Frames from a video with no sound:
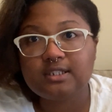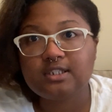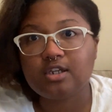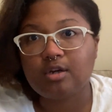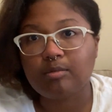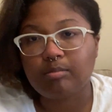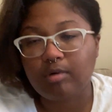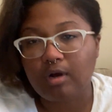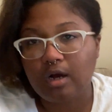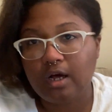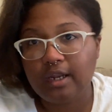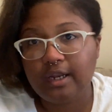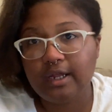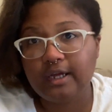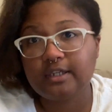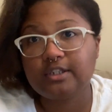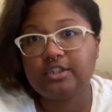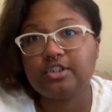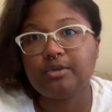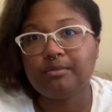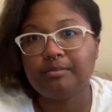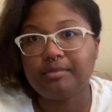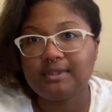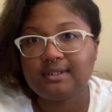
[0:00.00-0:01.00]
your products,
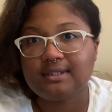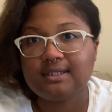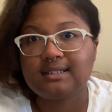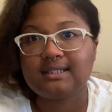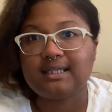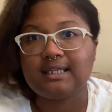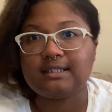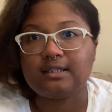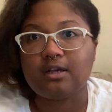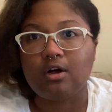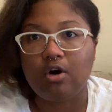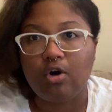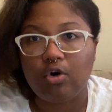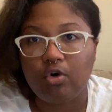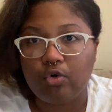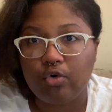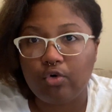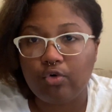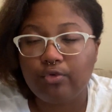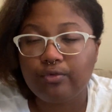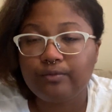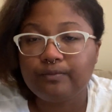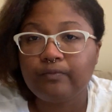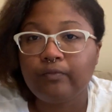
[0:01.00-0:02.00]
your business as a
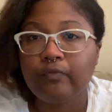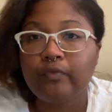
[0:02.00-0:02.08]
whole